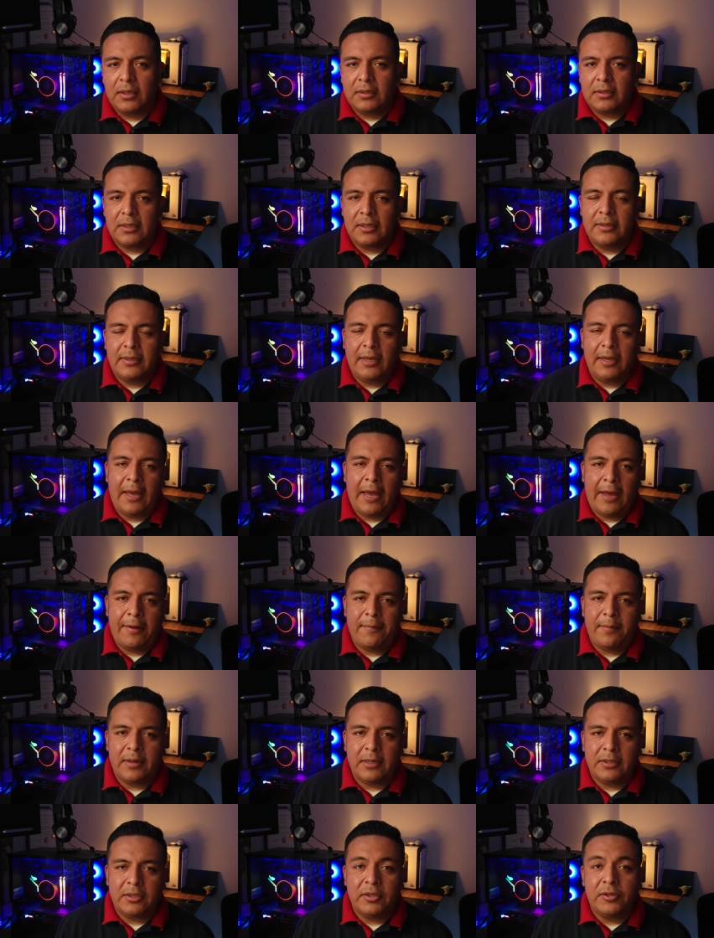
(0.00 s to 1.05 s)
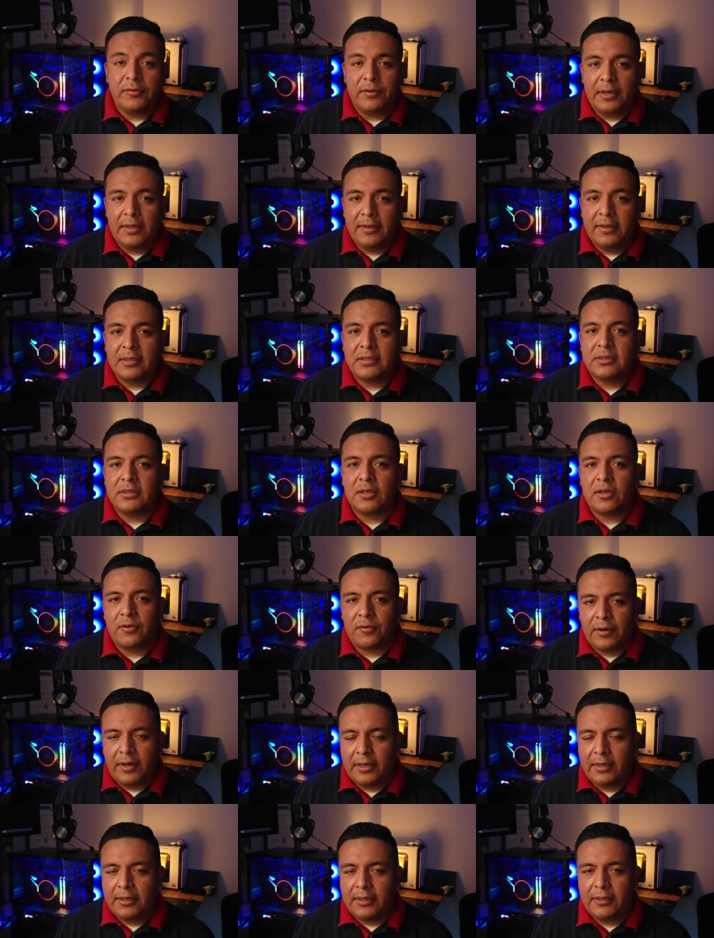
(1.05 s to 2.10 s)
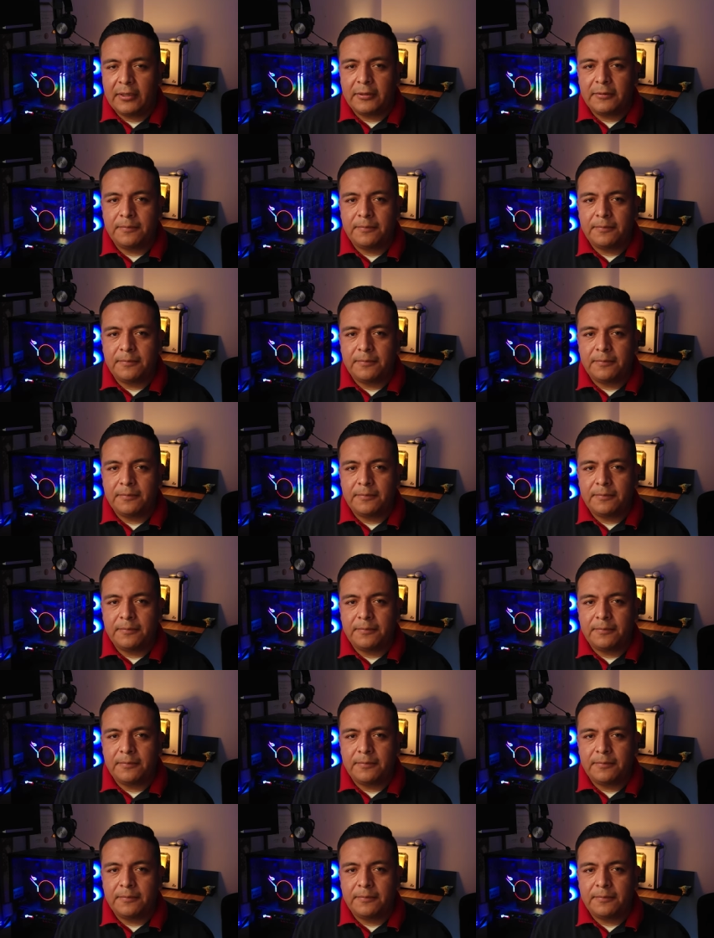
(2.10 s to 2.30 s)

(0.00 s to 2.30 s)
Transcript: that they have a degree that's accredited.